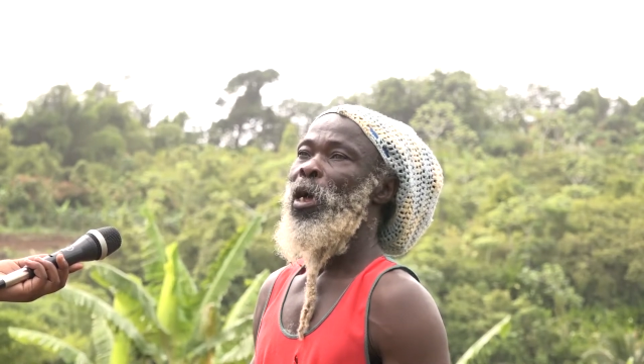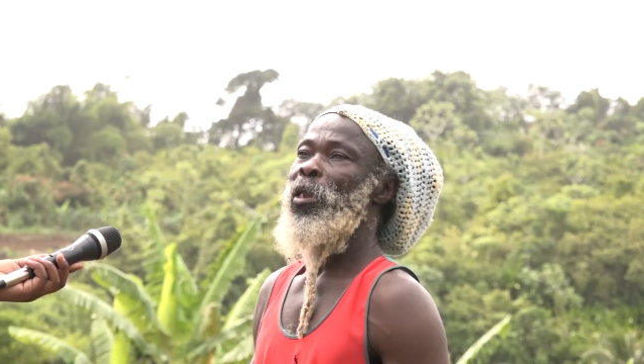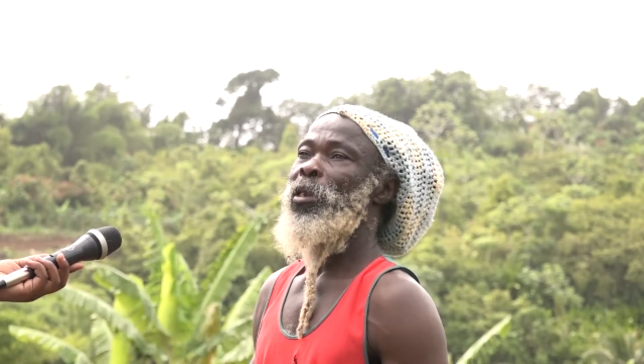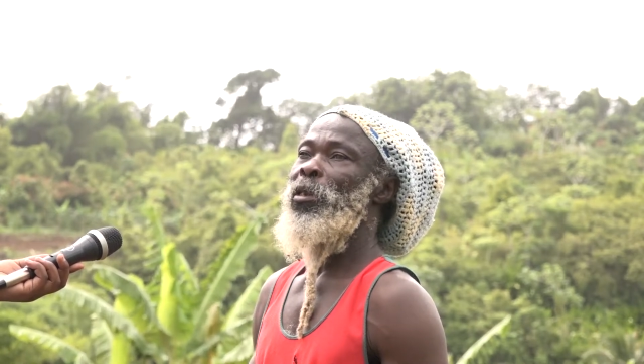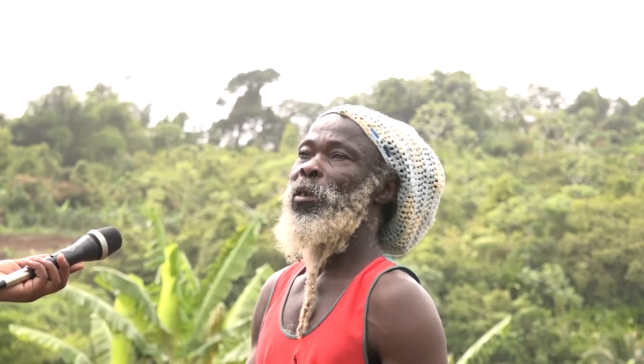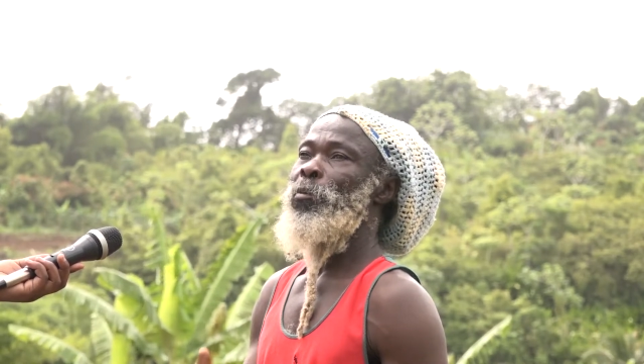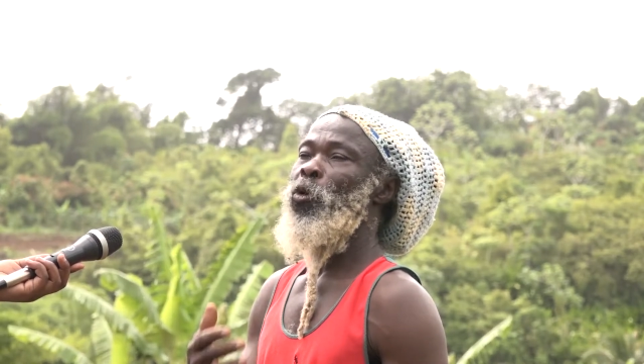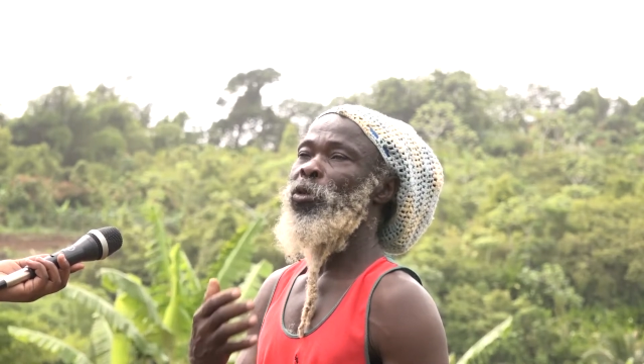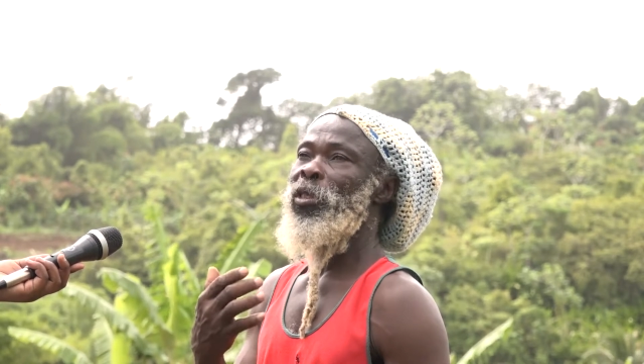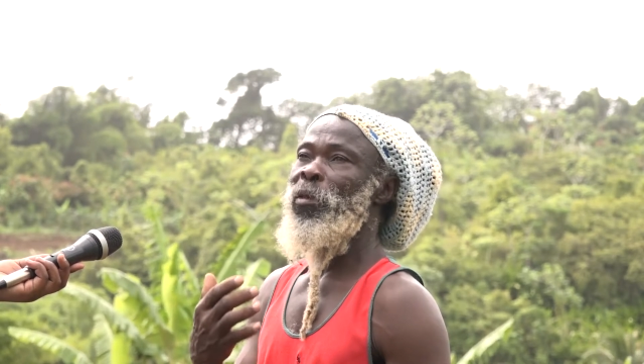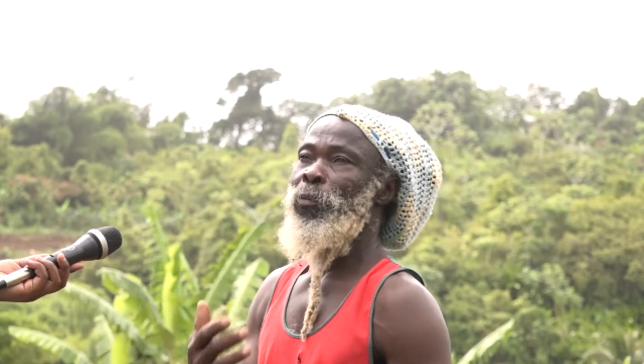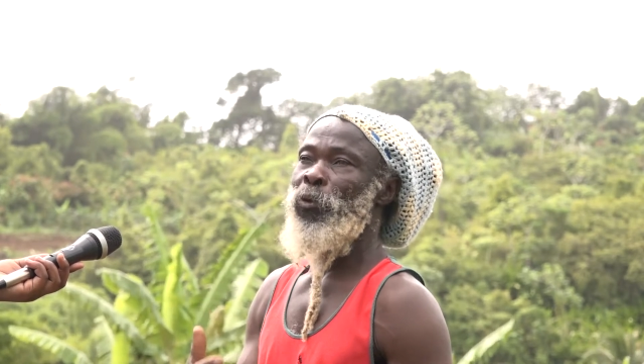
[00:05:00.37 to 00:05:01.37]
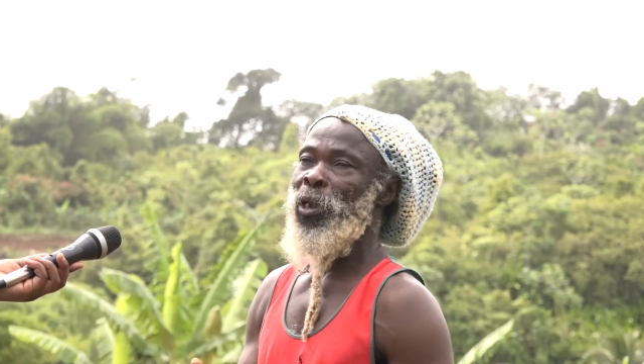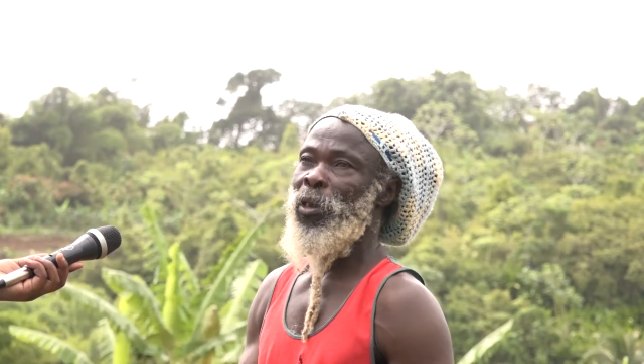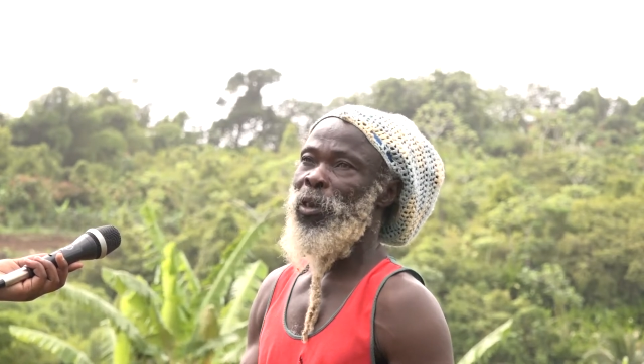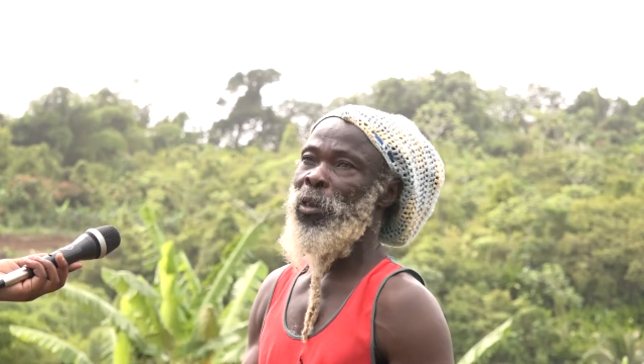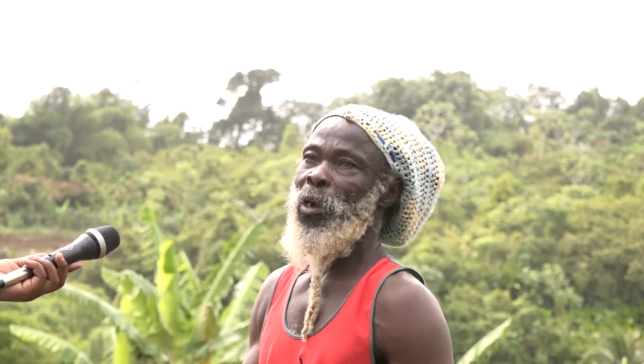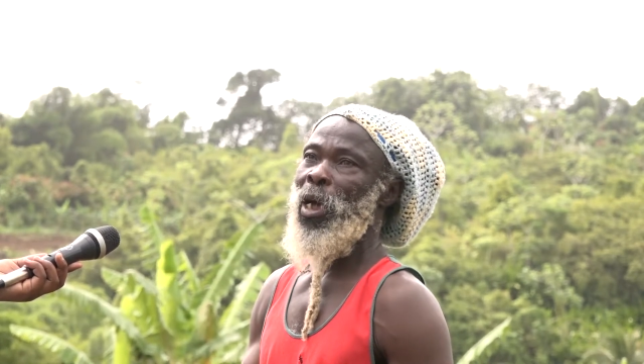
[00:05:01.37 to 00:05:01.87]
The most important
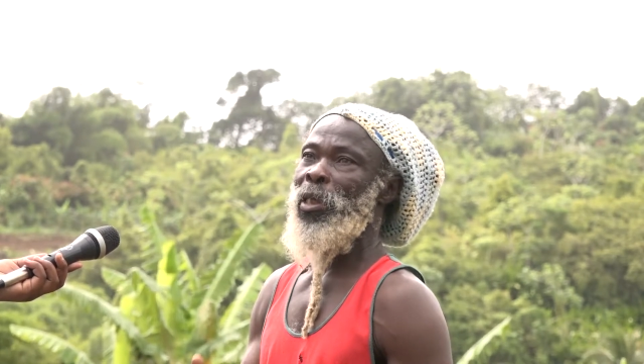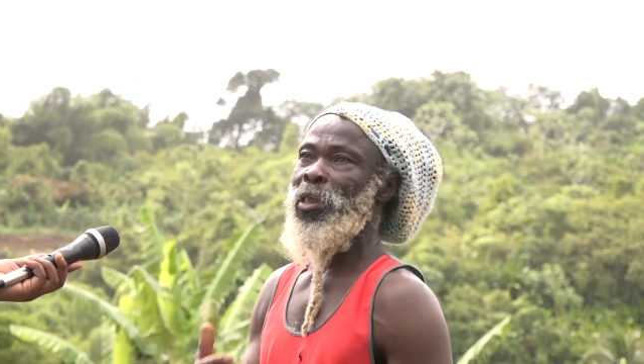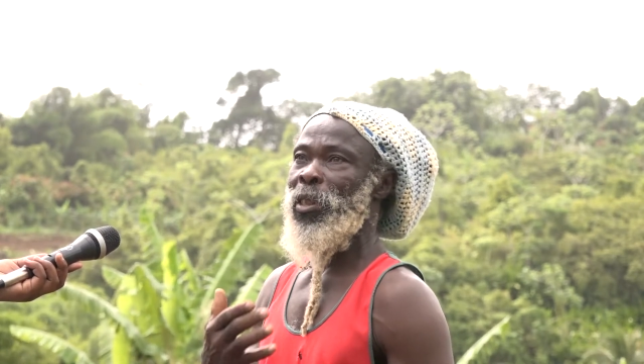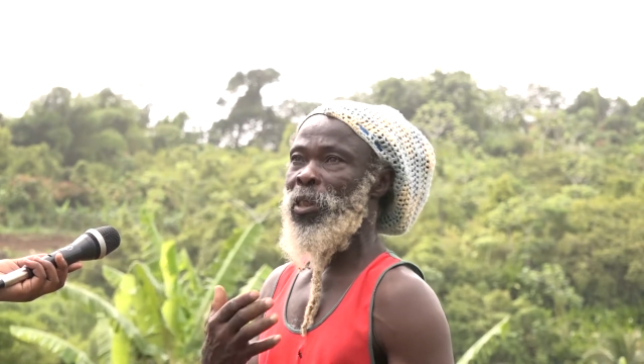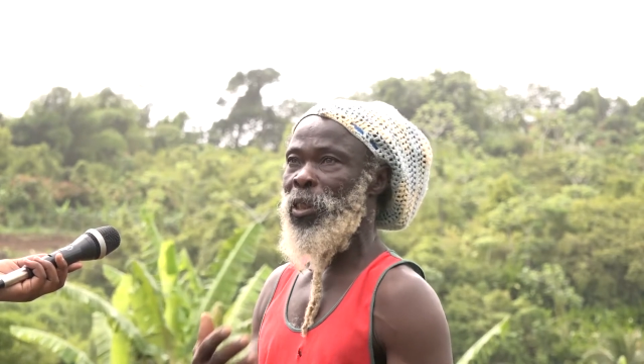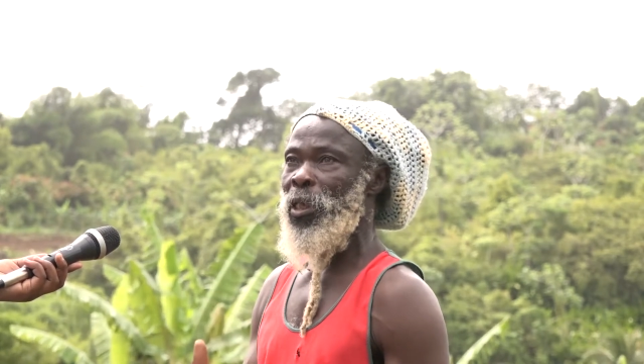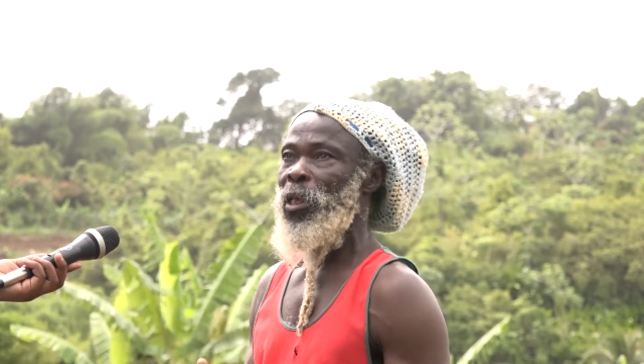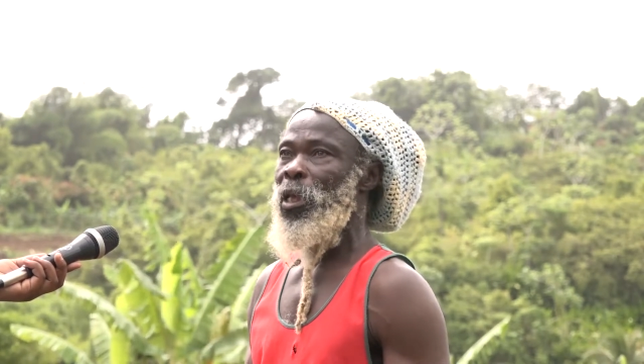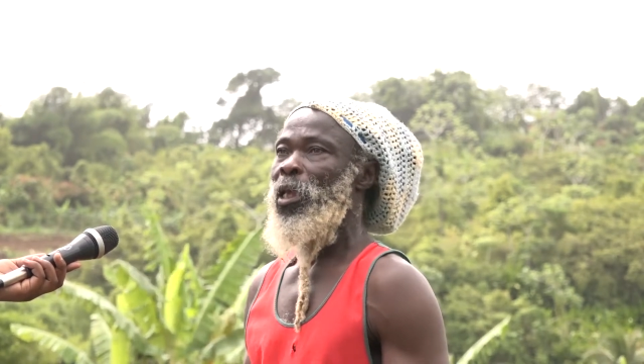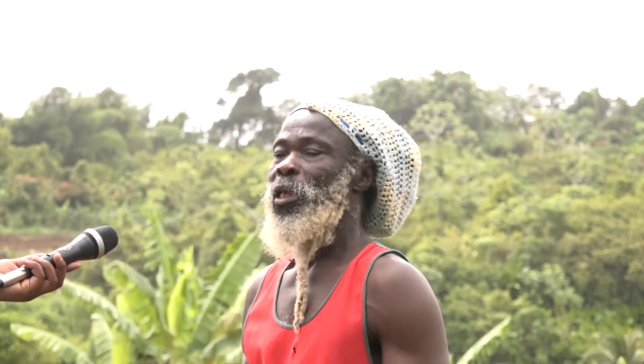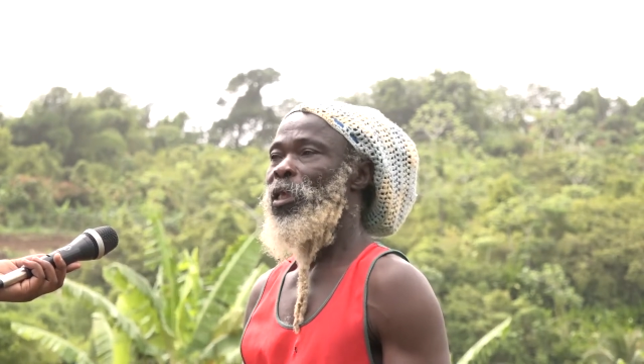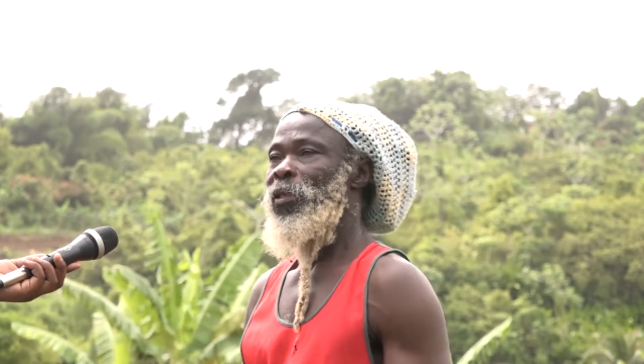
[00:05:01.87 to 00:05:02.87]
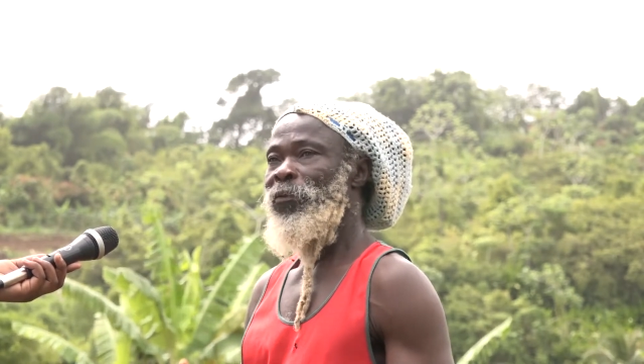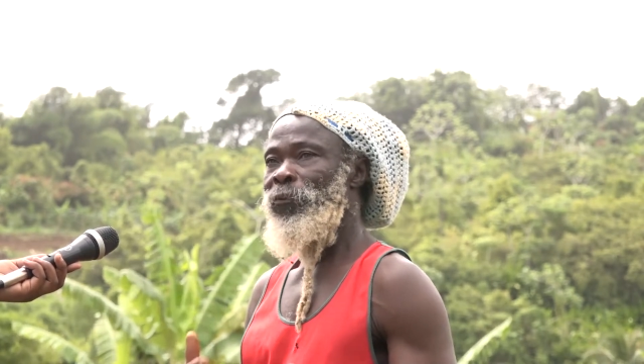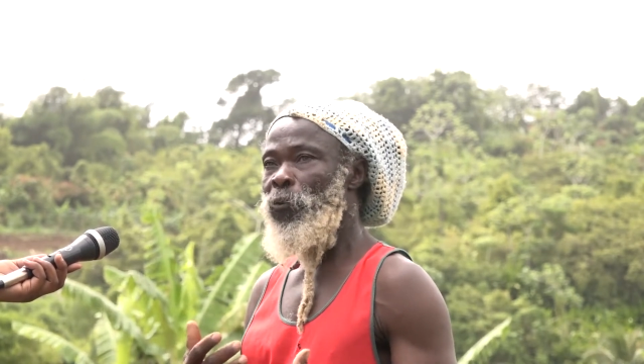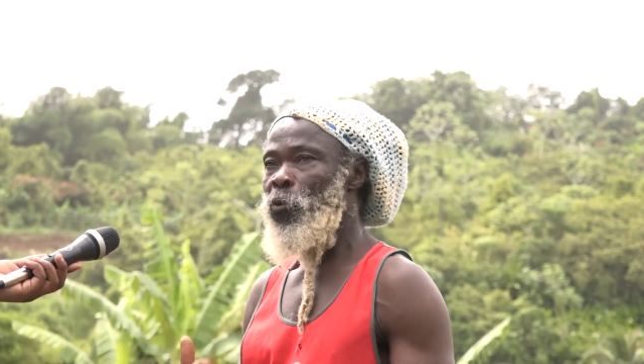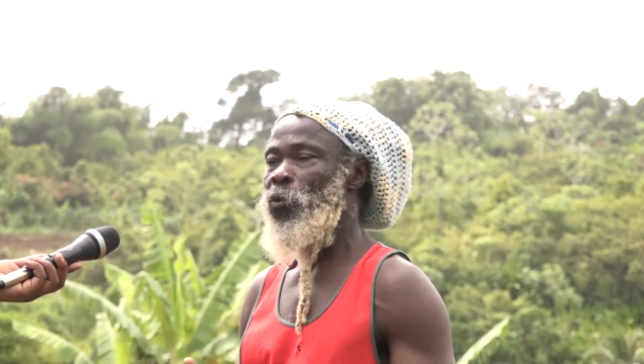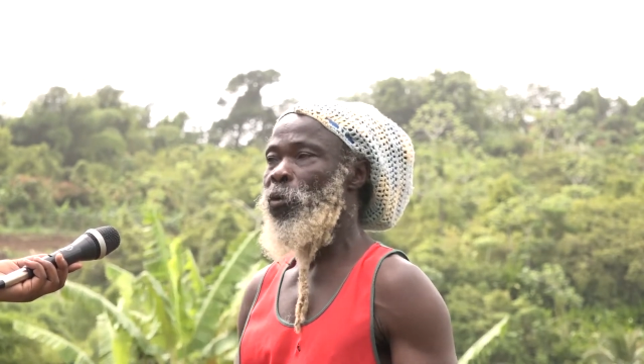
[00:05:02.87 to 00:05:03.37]
thing, as I say, is
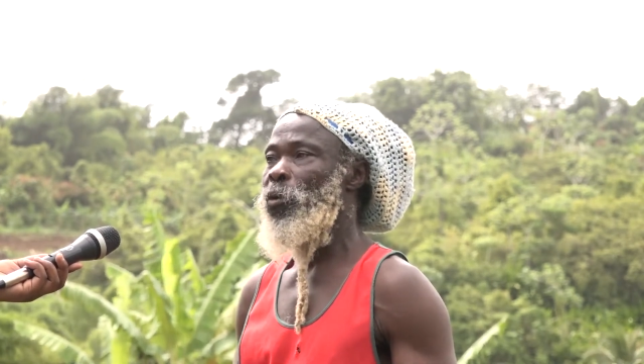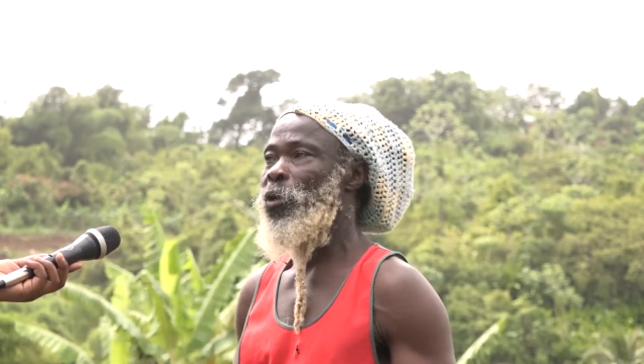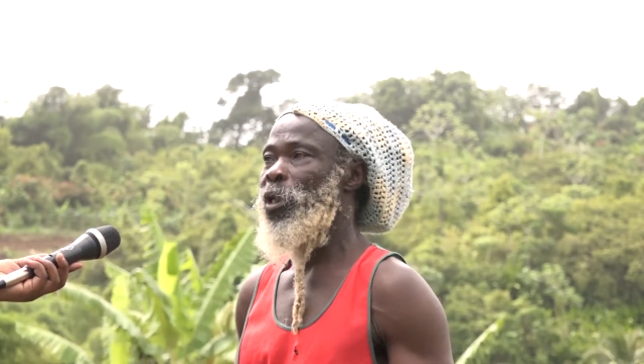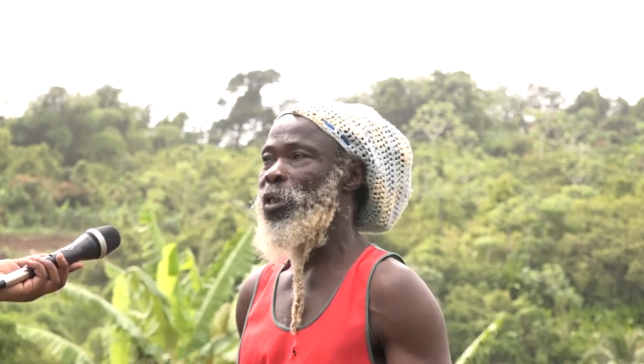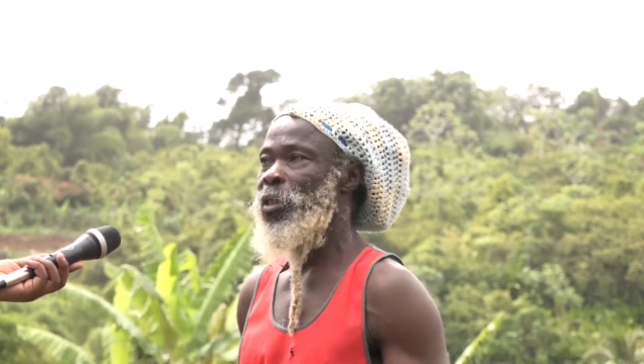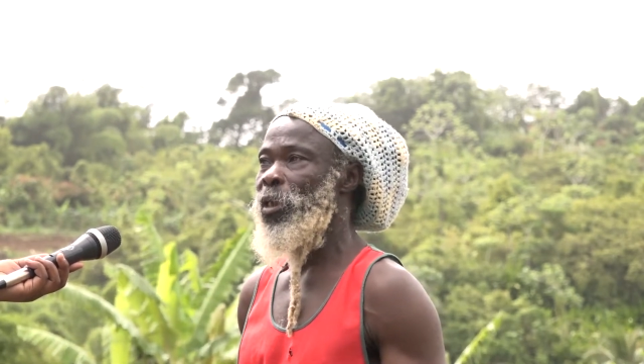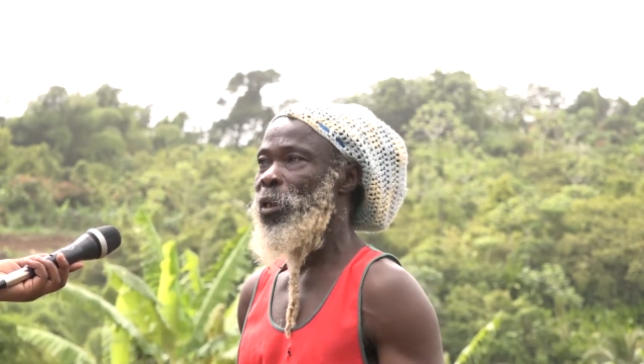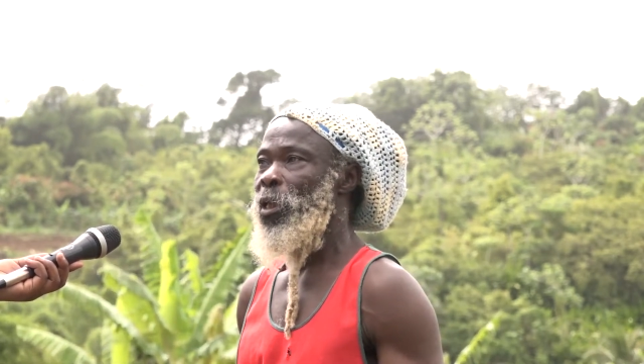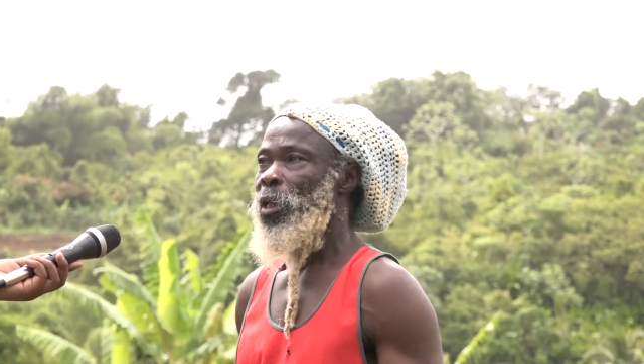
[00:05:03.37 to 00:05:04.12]
food. You understand?